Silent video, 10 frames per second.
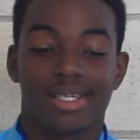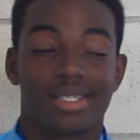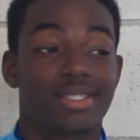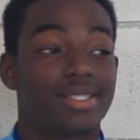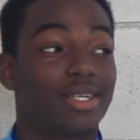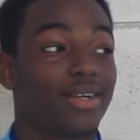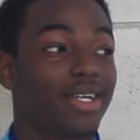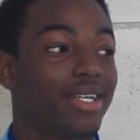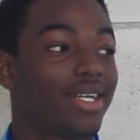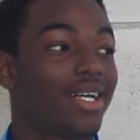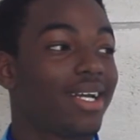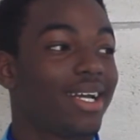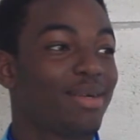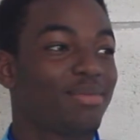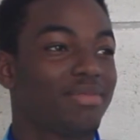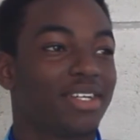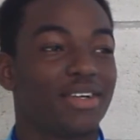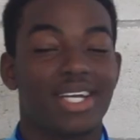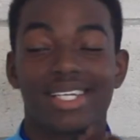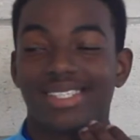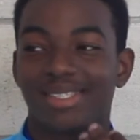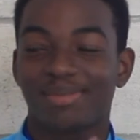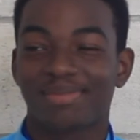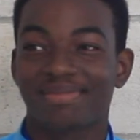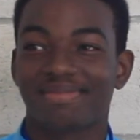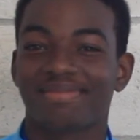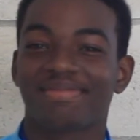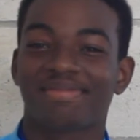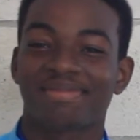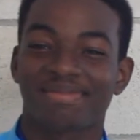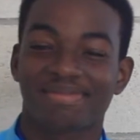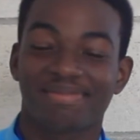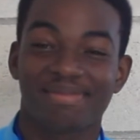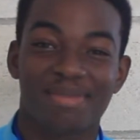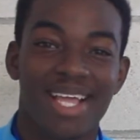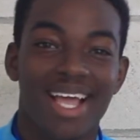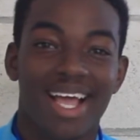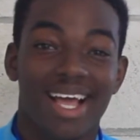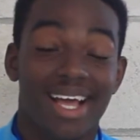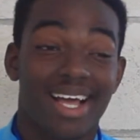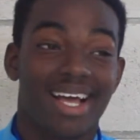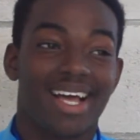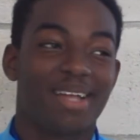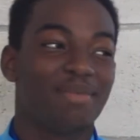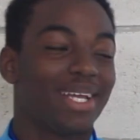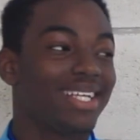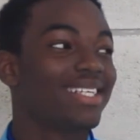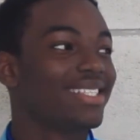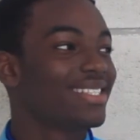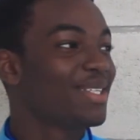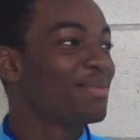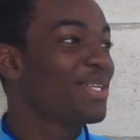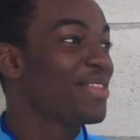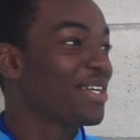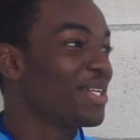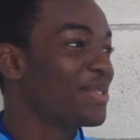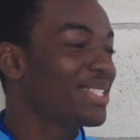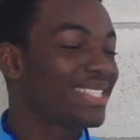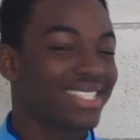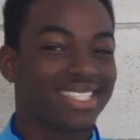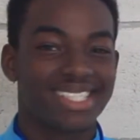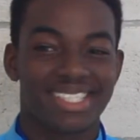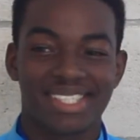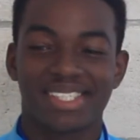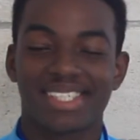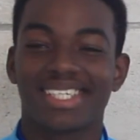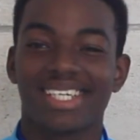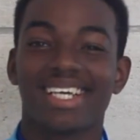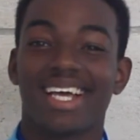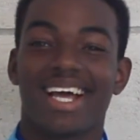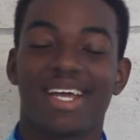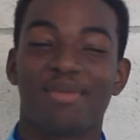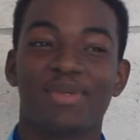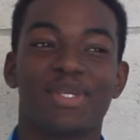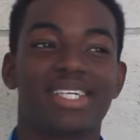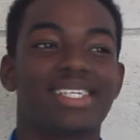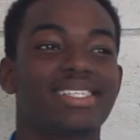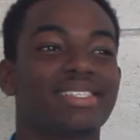considering that I am very young, and many consider me the goat, I am.